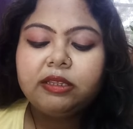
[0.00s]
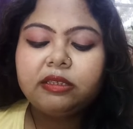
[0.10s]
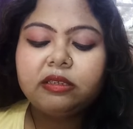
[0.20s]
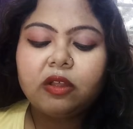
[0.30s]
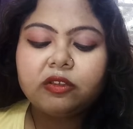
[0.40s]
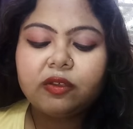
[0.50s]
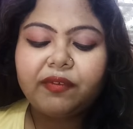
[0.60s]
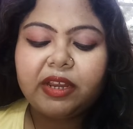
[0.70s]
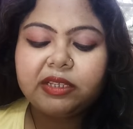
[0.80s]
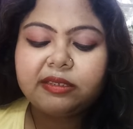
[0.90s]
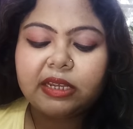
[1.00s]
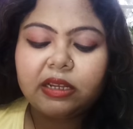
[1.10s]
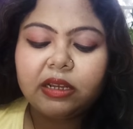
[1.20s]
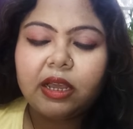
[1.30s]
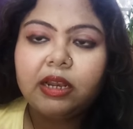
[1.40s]
This is also a very
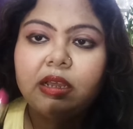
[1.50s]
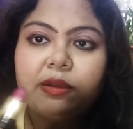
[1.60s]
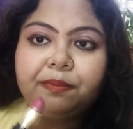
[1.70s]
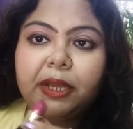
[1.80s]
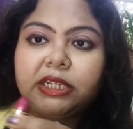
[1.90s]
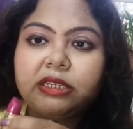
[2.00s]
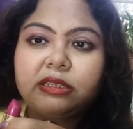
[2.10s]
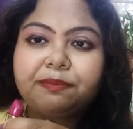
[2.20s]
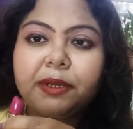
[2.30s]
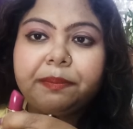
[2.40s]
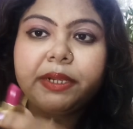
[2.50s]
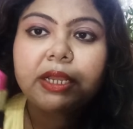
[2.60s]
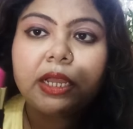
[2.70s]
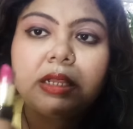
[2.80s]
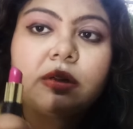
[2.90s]
subtle color, but it's
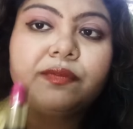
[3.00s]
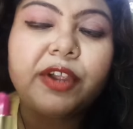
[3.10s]
purple color,